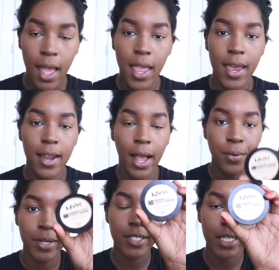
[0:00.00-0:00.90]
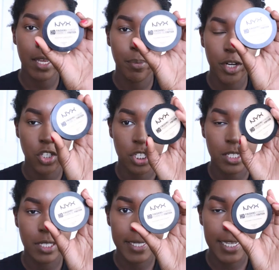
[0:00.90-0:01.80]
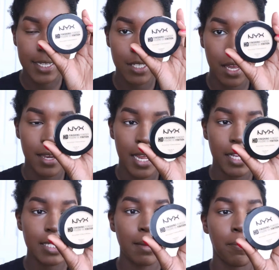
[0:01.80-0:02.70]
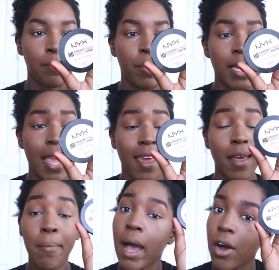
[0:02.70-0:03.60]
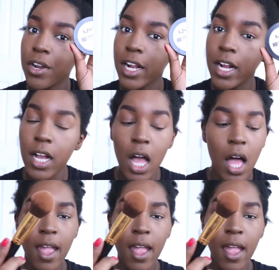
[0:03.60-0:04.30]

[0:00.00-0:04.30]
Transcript: and I recently purchased this NYX banana powder,